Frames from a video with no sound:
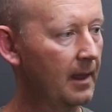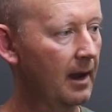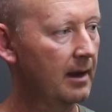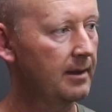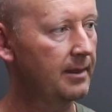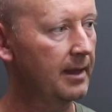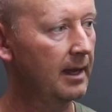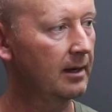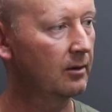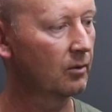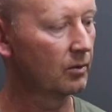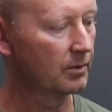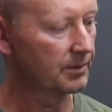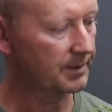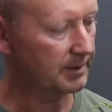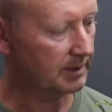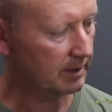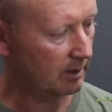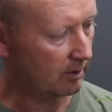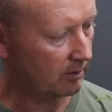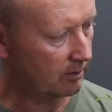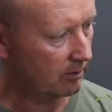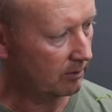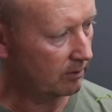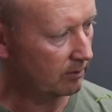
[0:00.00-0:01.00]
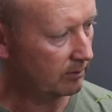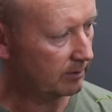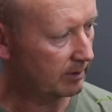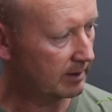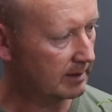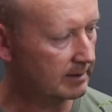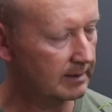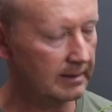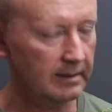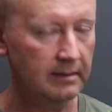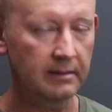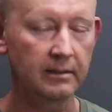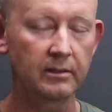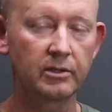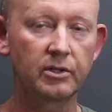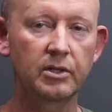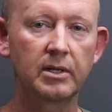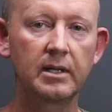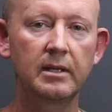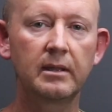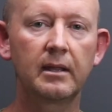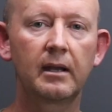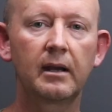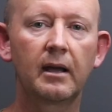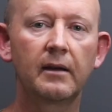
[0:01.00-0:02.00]
And then also, this is a
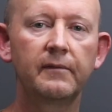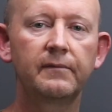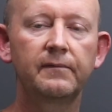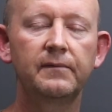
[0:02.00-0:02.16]
tree that I